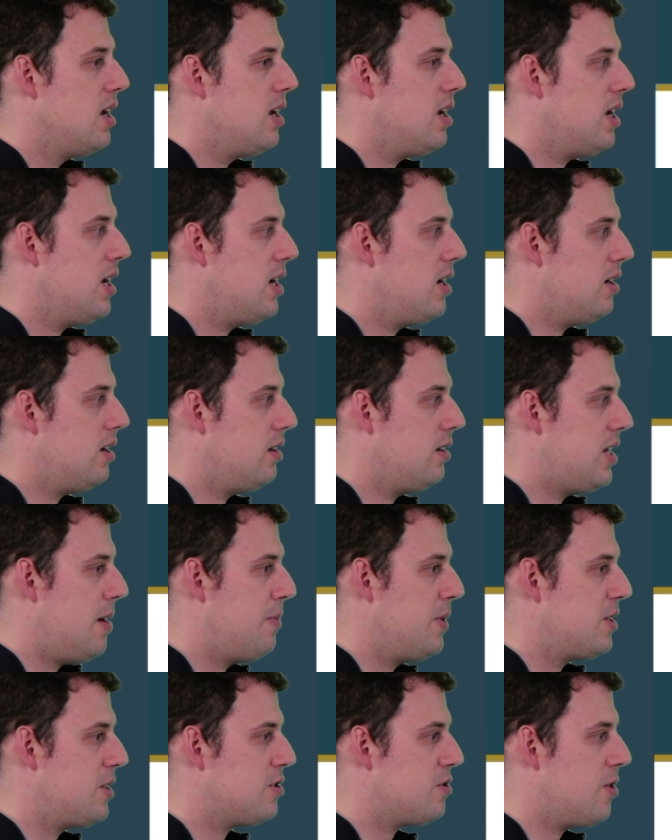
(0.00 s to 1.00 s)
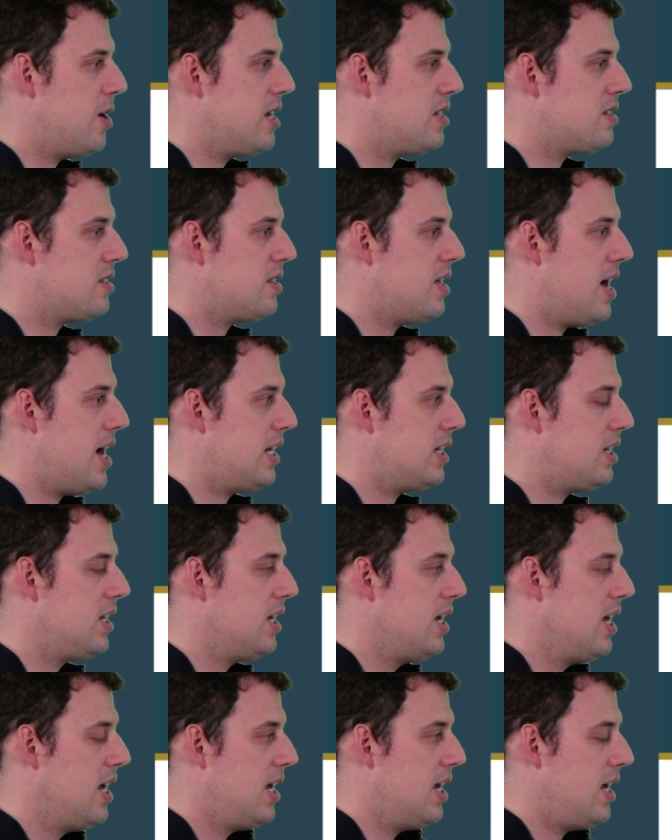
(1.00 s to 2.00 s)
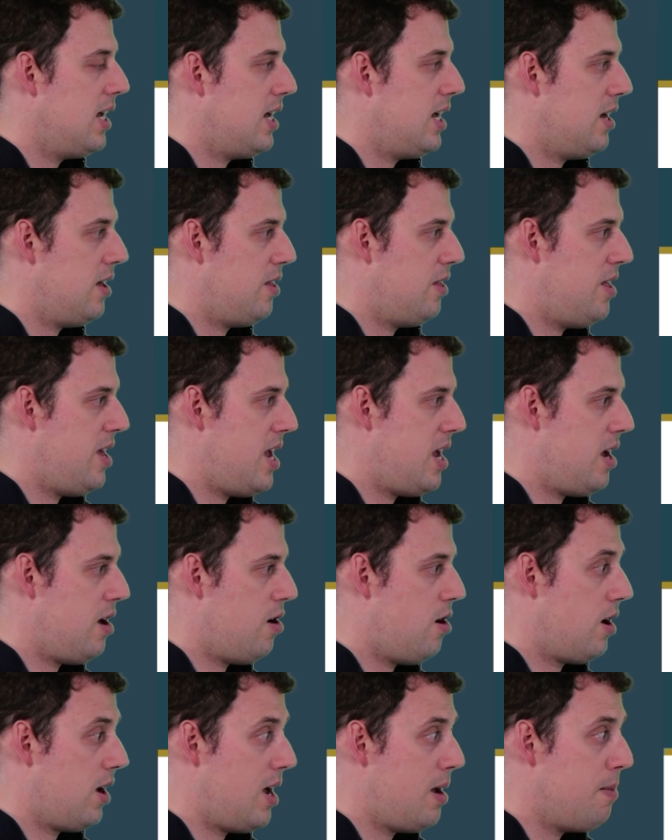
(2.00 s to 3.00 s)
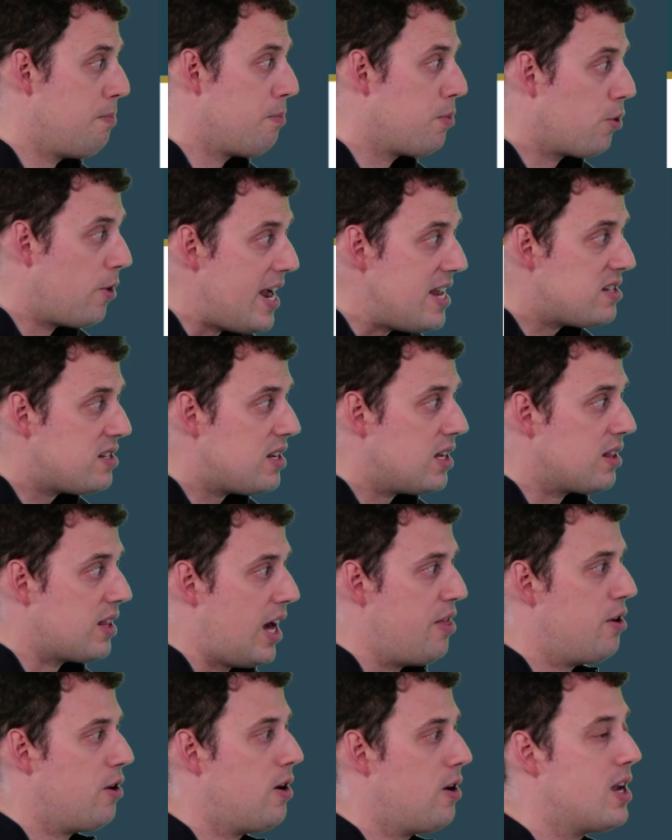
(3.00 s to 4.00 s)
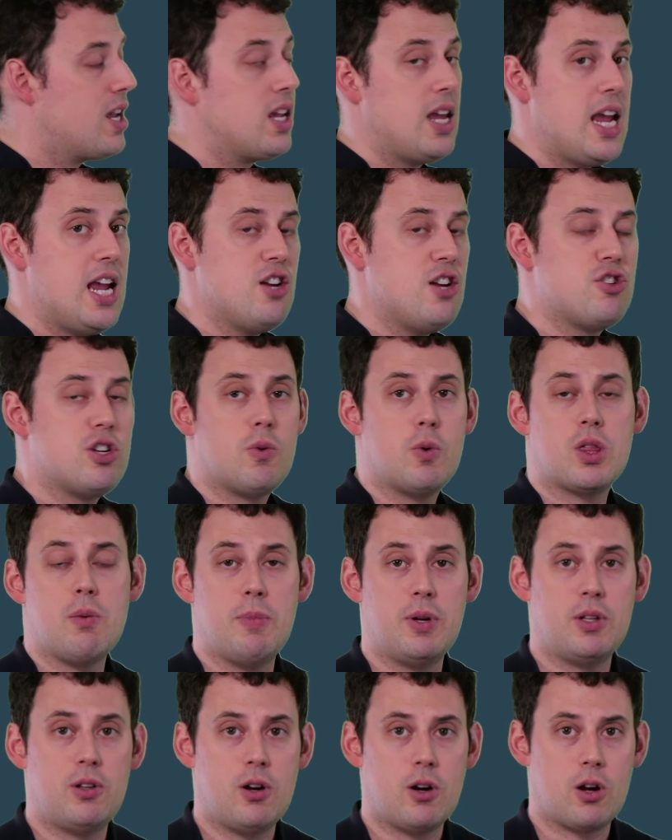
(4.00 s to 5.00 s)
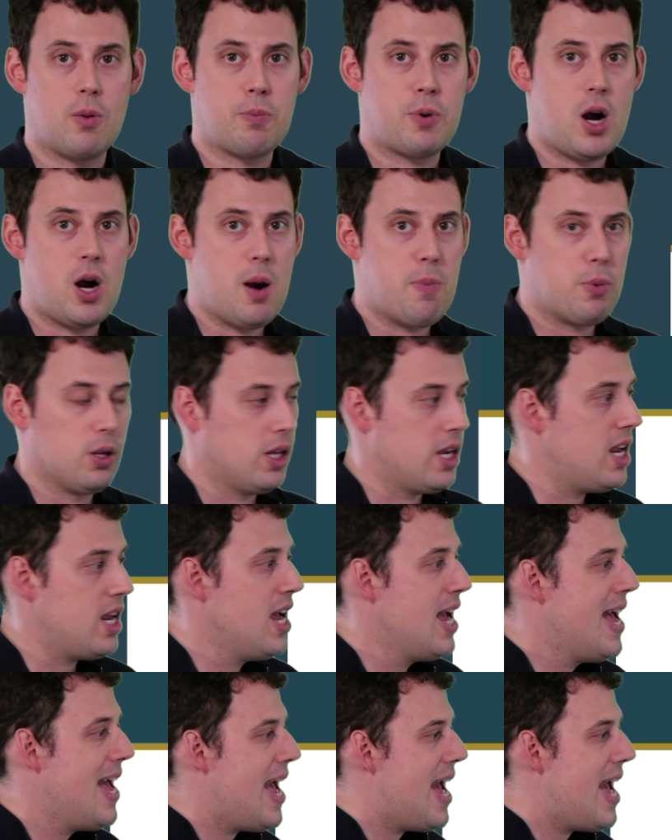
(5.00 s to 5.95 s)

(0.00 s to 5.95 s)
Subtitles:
It demonstrates that they are embracing that, they're engaging with the material properly,